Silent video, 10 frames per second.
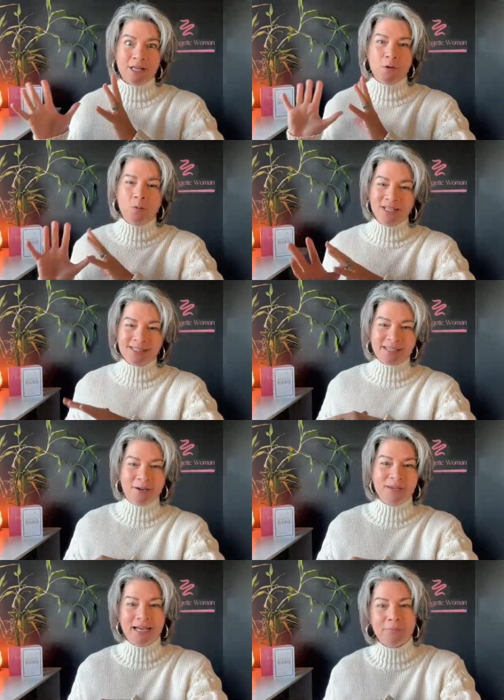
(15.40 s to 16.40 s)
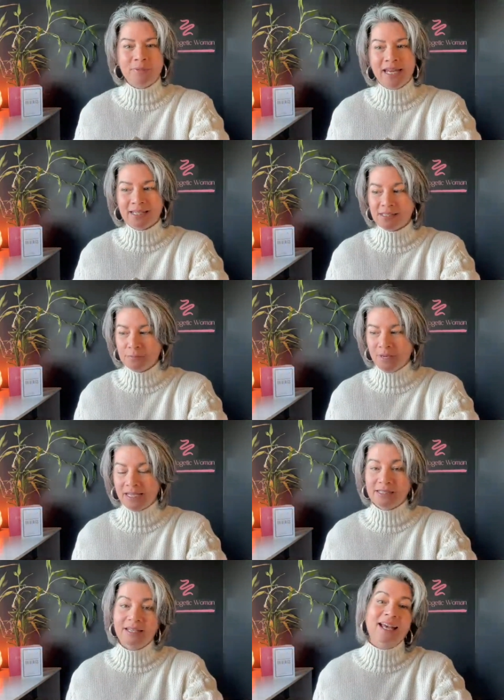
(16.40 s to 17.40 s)
know what's coming up next.
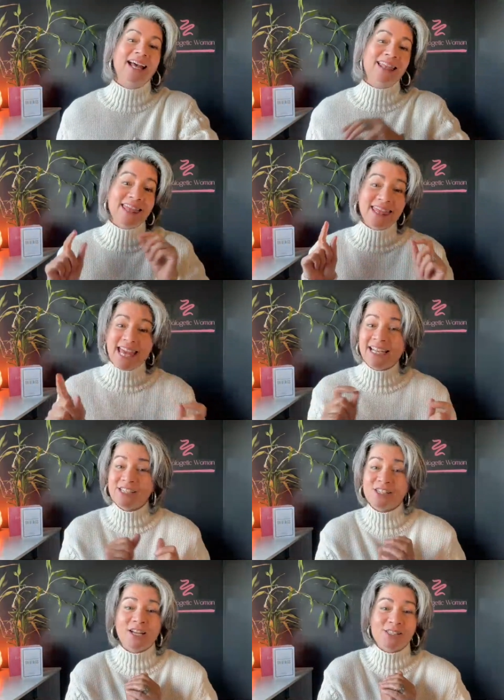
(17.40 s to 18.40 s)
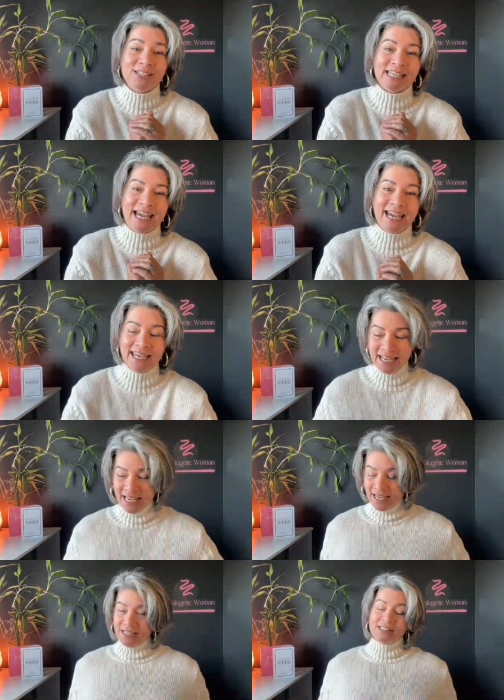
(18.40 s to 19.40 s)
But that is not today.
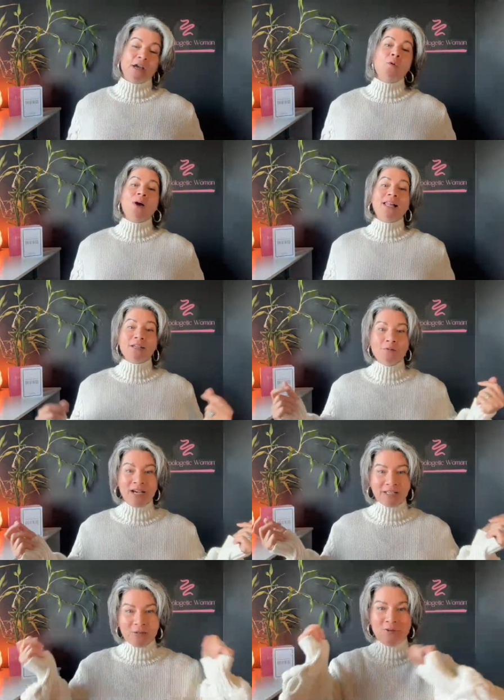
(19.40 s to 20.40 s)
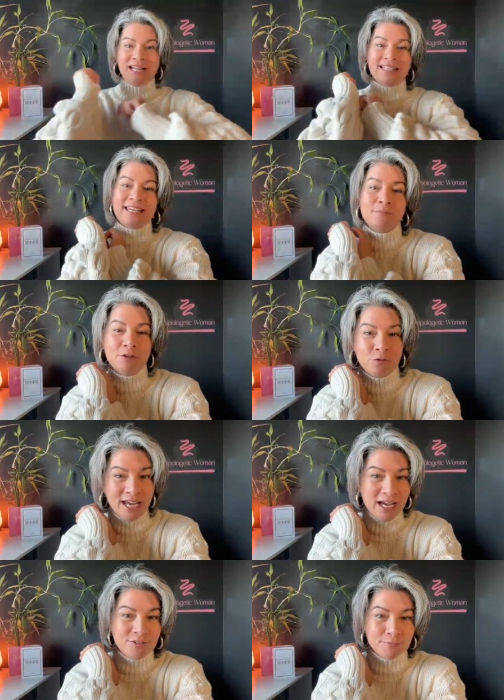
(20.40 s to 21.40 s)
So welcome, welcome, welcome. If
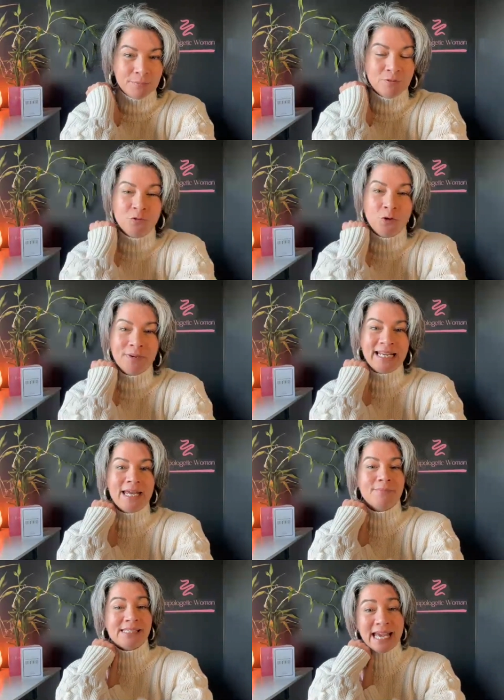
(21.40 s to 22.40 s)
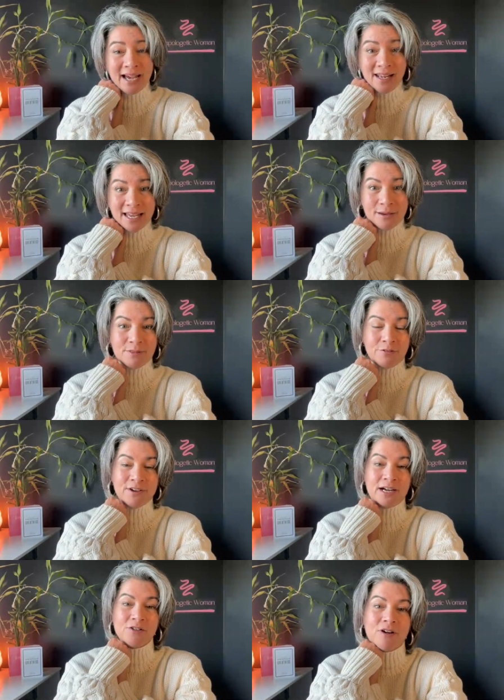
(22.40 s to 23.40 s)
we haven't met before, my name is Elle. I'm the
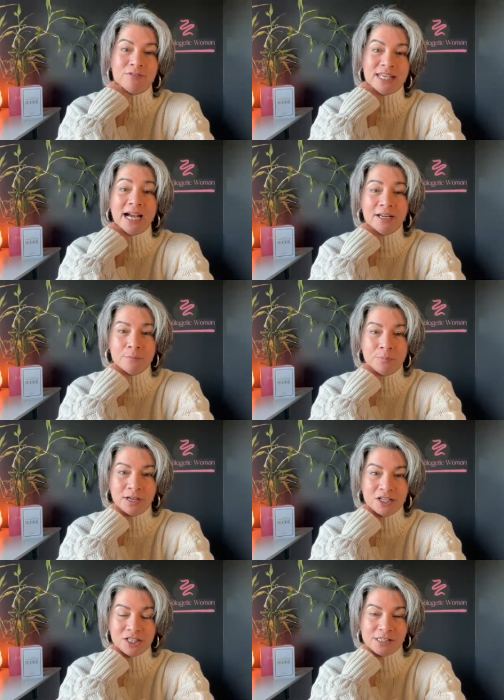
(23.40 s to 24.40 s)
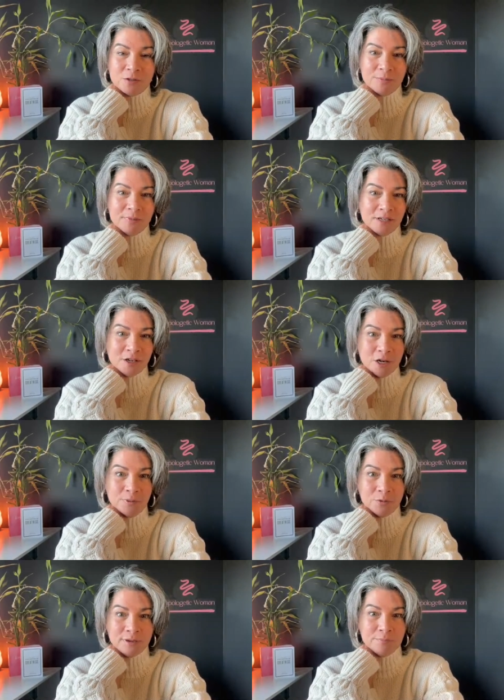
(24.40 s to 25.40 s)
founder of the Unapologetic Women
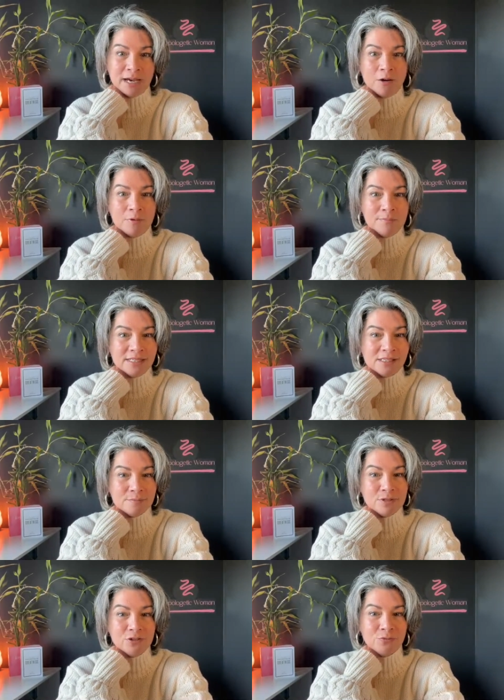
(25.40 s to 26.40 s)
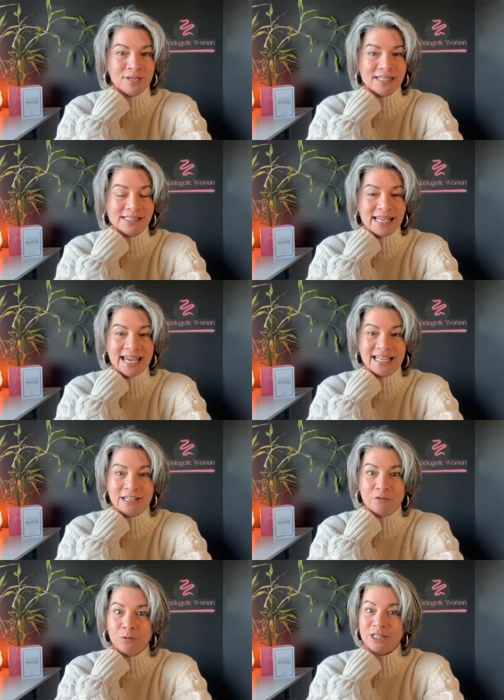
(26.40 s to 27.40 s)
Global Rempowerment Movement.
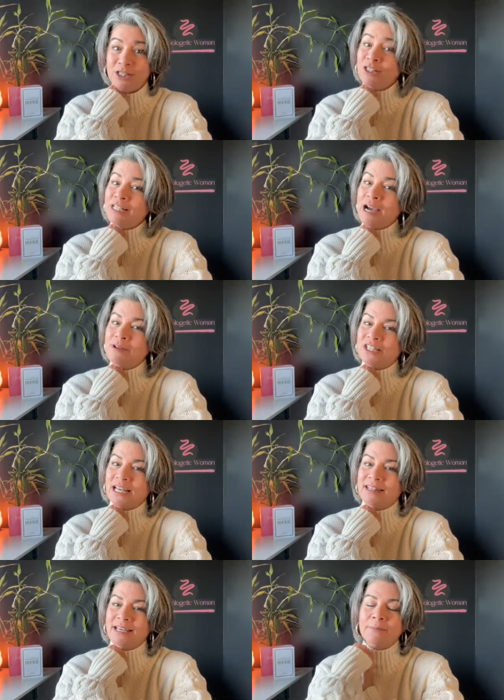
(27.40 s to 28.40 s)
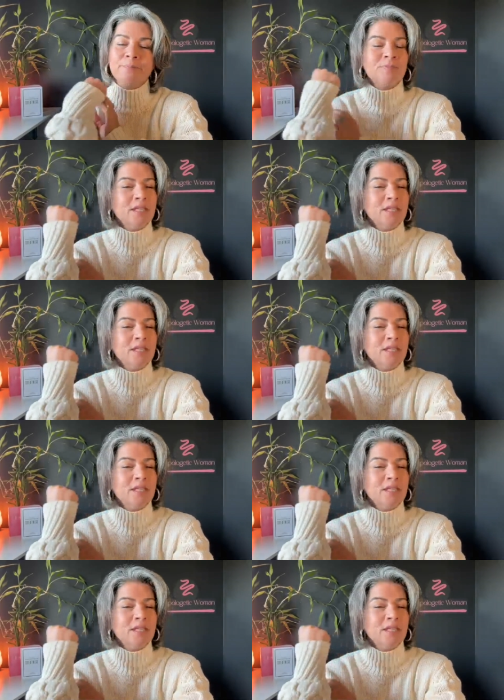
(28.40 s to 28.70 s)
And if we do know each other,